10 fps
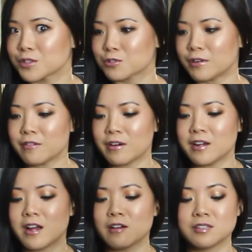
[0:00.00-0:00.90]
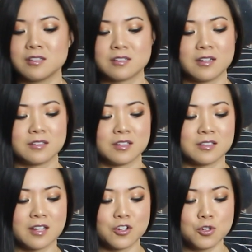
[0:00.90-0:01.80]
what's great right now these days
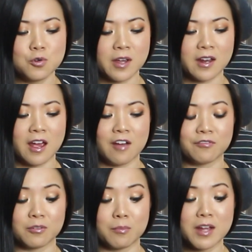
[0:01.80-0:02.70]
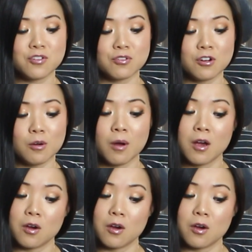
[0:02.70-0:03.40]
is that you can have the metronome